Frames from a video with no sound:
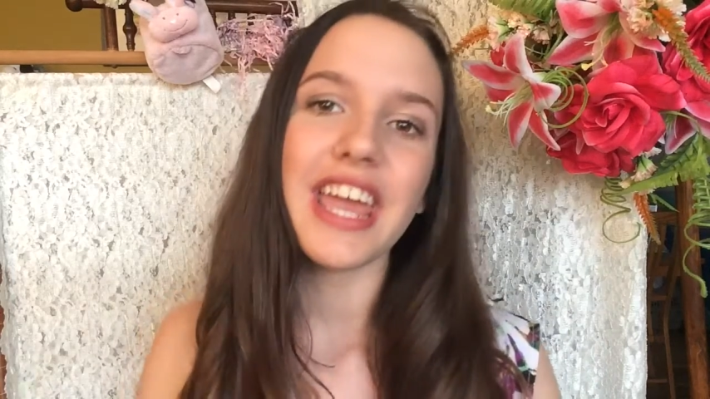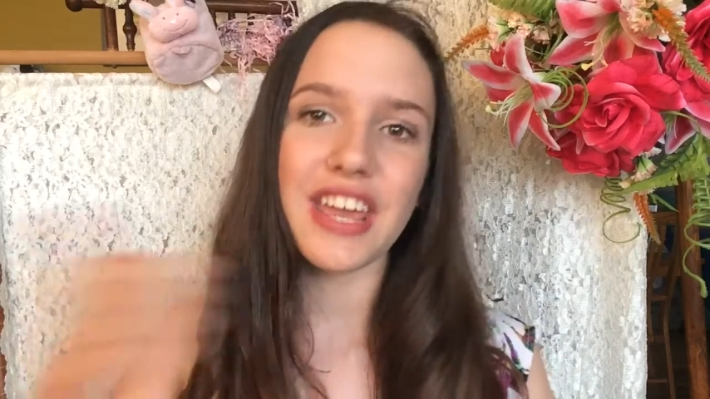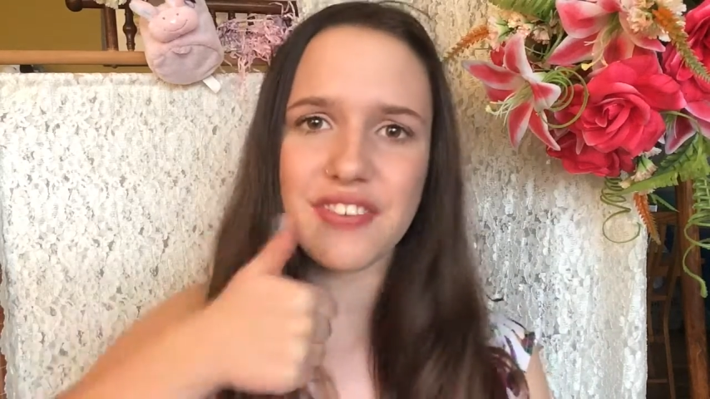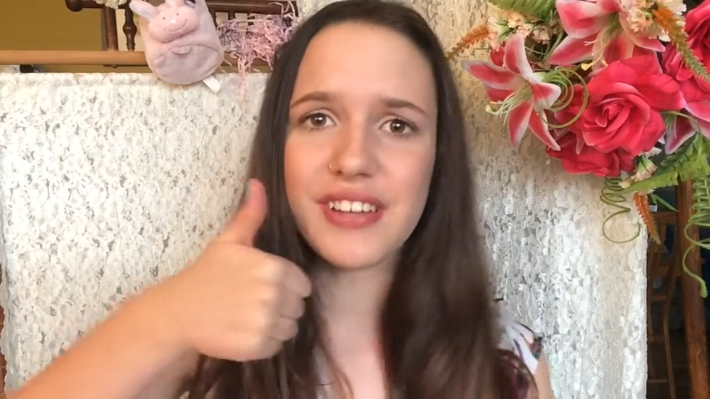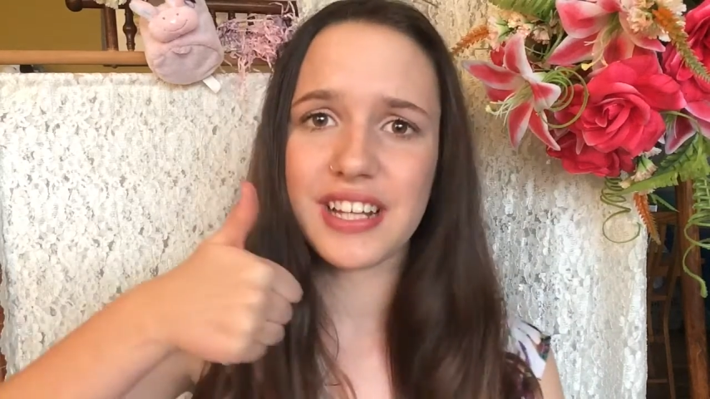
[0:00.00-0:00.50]

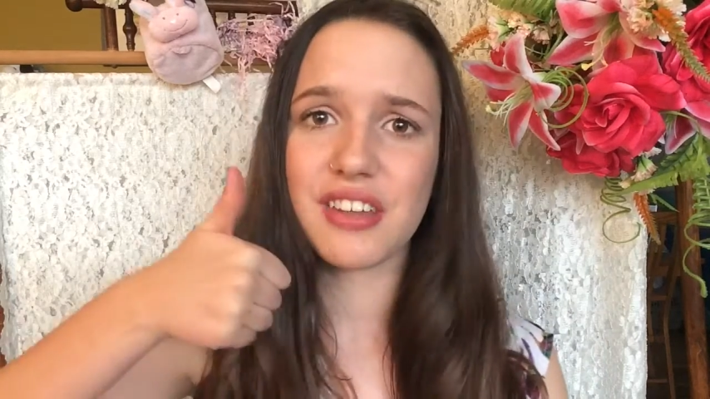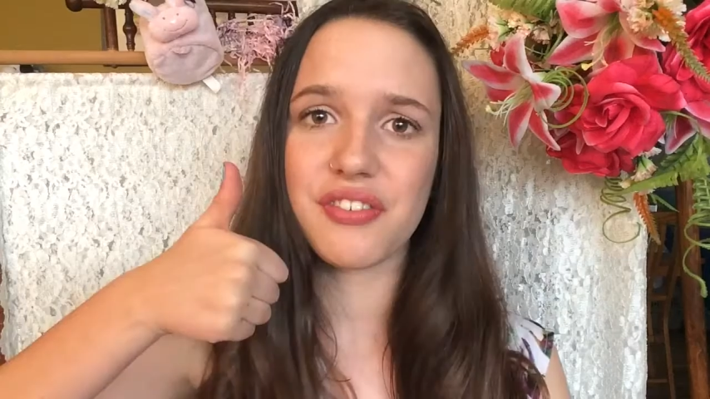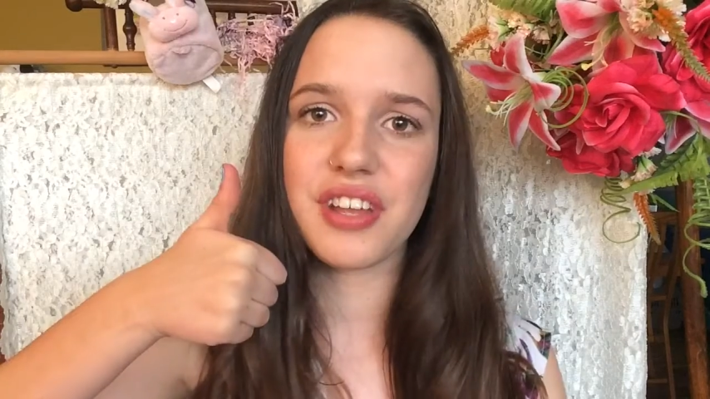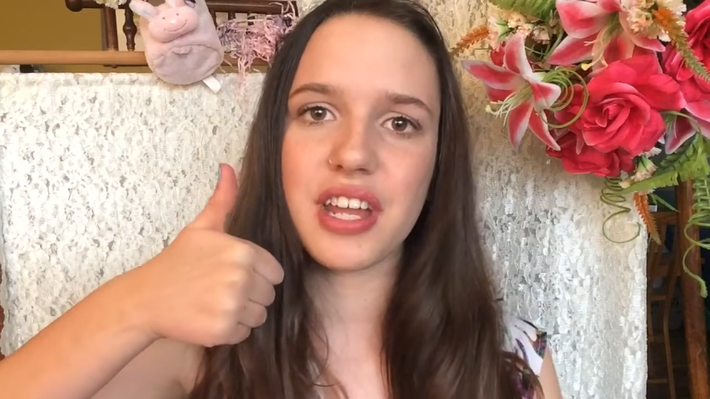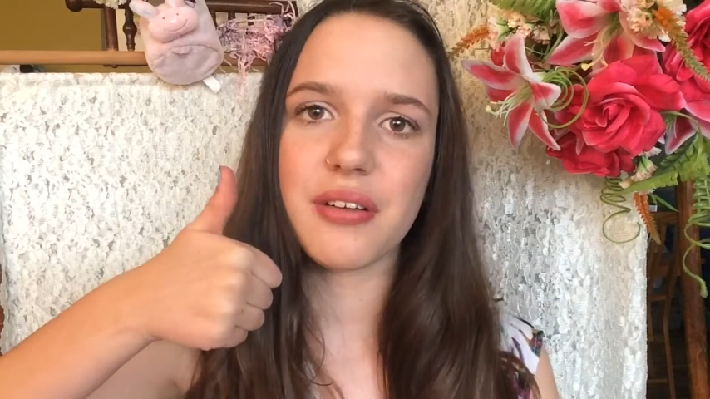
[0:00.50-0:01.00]
If you like this
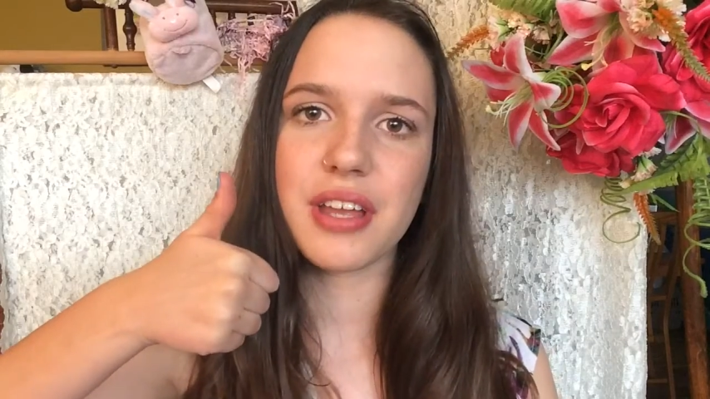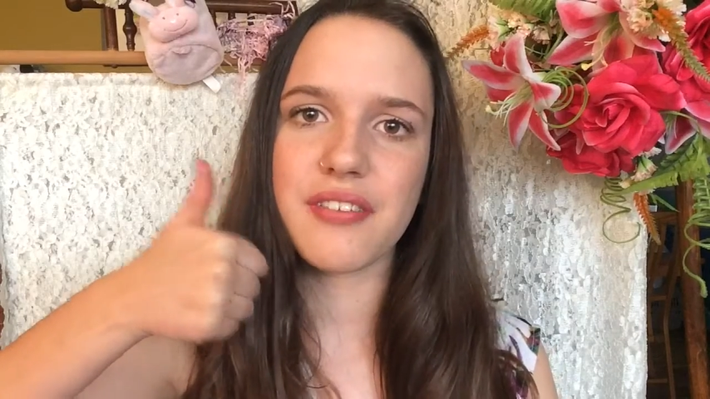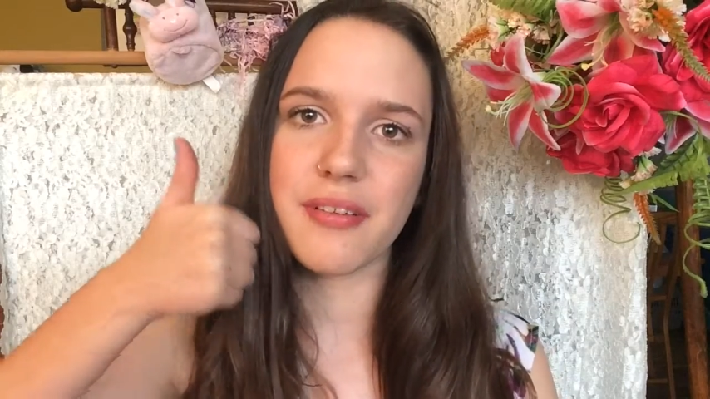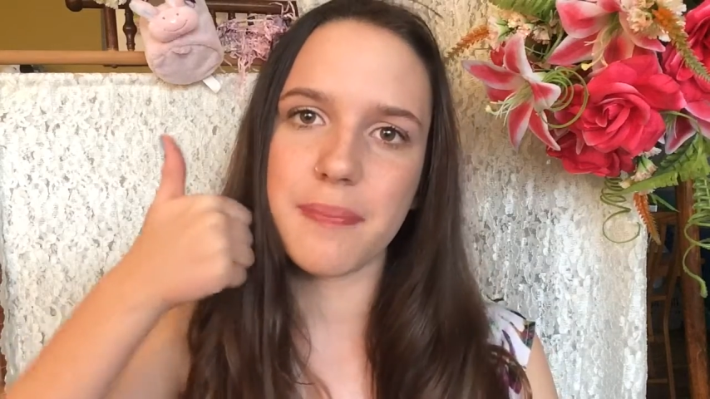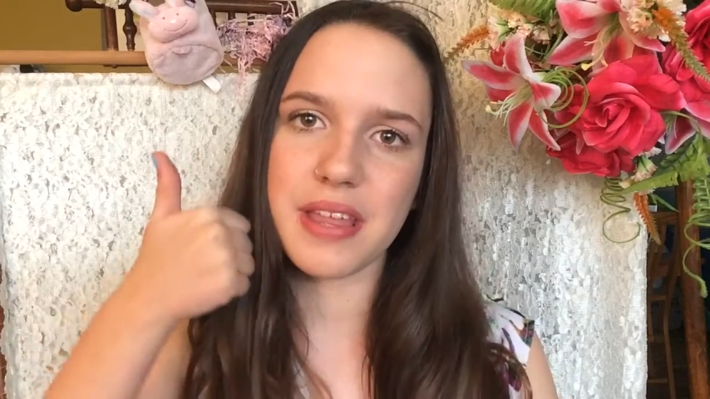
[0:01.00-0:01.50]
video,
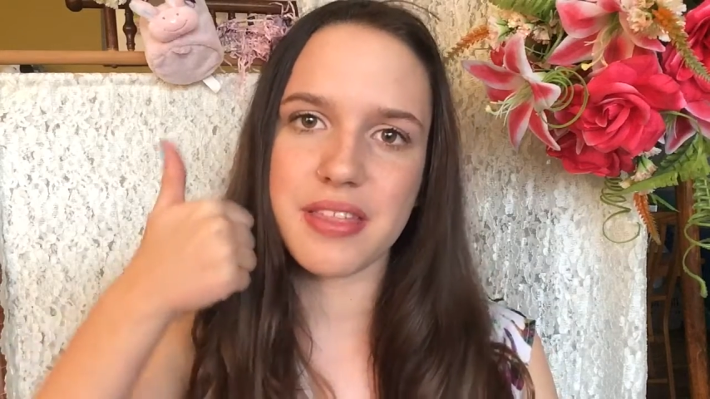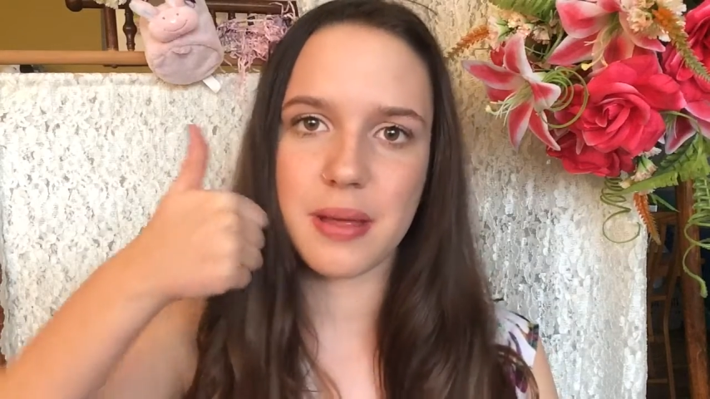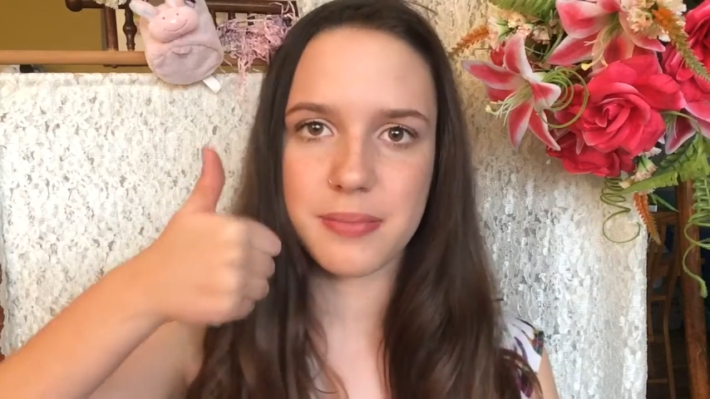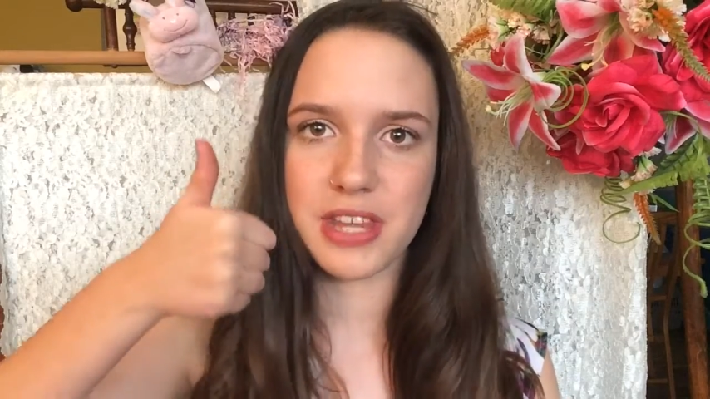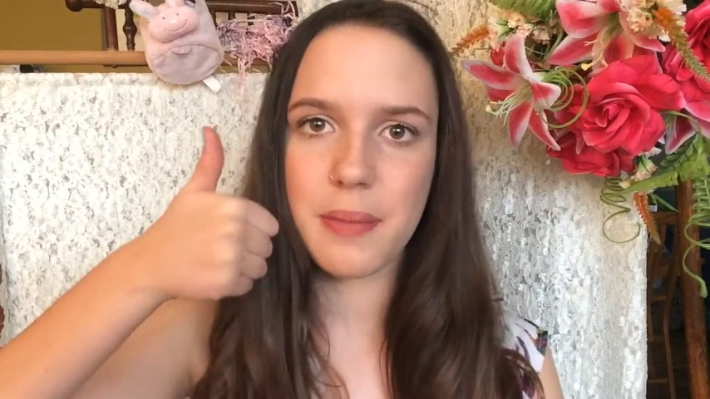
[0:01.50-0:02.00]
give it a big
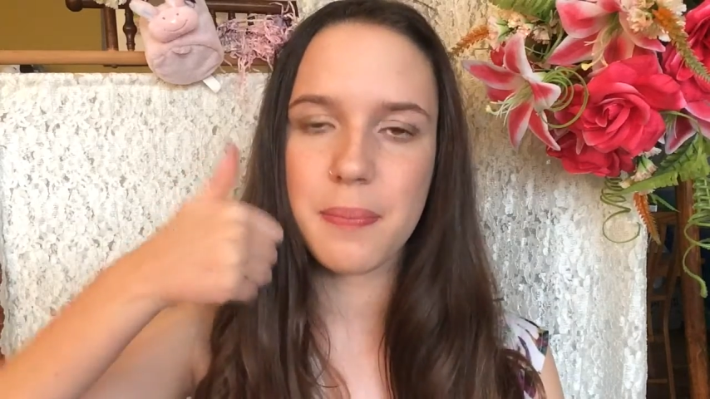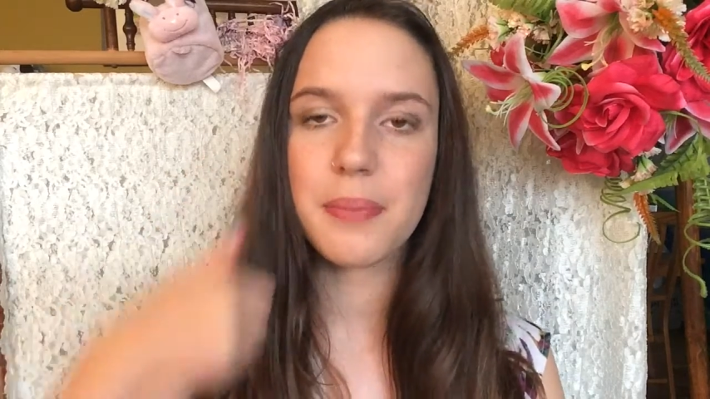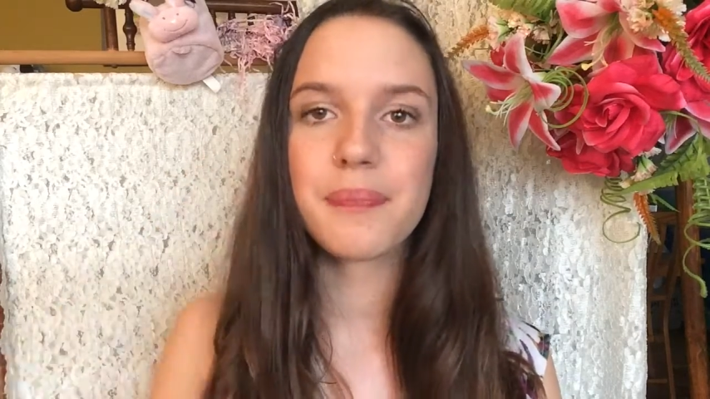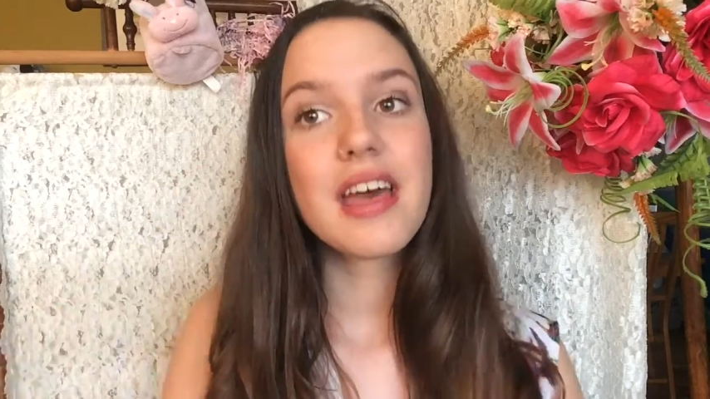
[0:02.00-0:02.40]
thumbs up.